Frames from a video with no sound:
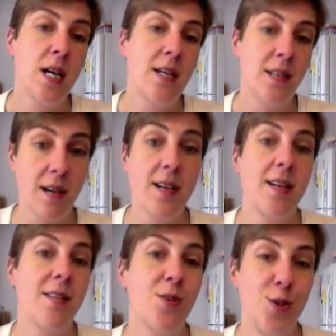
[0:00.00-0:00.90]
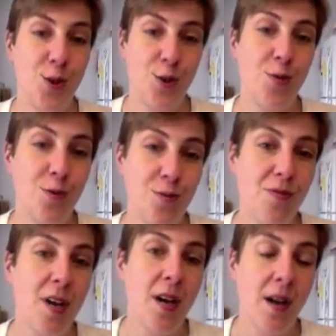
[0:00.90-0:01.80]
science to
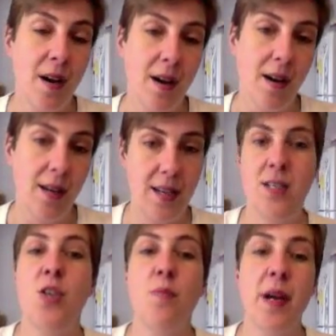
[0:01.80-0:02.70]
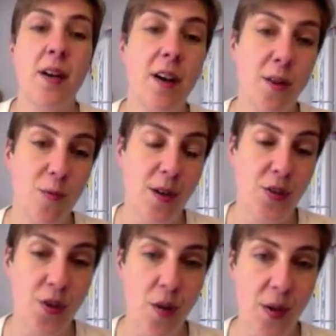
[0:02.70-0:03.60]
uh, kids who might
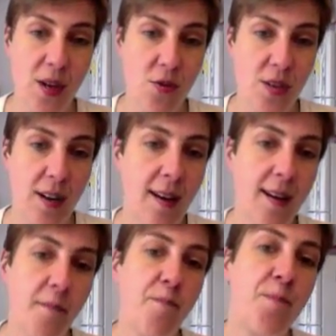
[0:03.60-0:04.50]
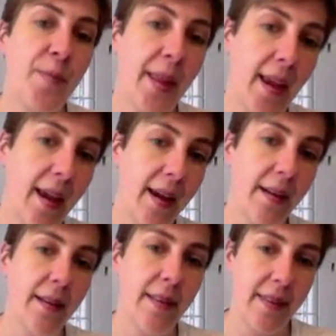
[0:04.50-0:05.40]
otherwise not be interested in it.
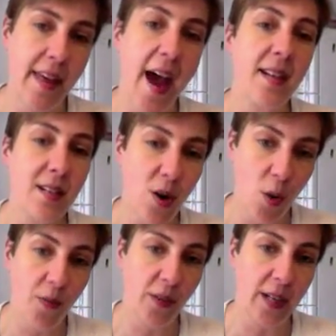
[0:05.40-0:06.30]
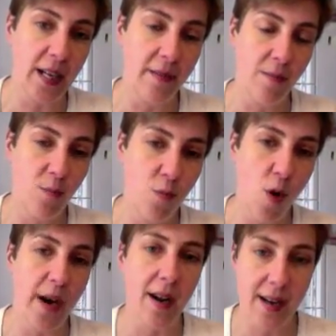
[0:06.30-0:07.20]
And that's hopefully
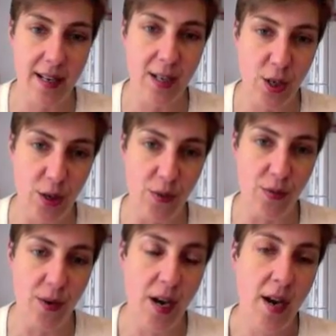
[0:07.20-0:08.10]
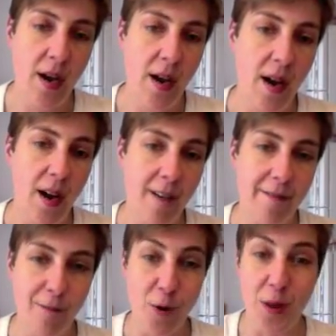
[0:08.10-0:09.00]
what I can do uh,
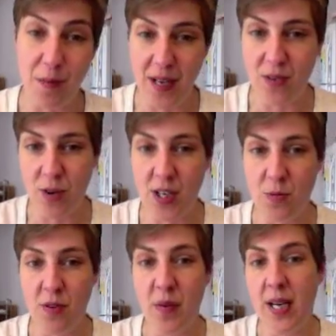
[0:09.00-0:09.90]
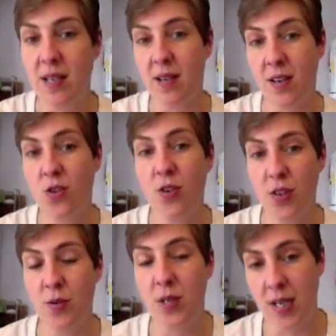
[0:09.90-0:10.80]
for the men's rights movement is
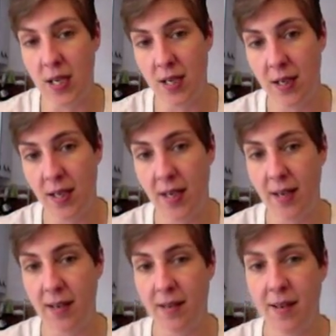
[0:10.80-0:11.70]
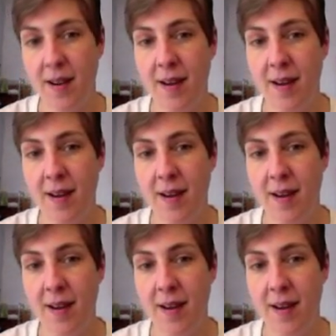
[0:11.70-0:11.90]
introduce it in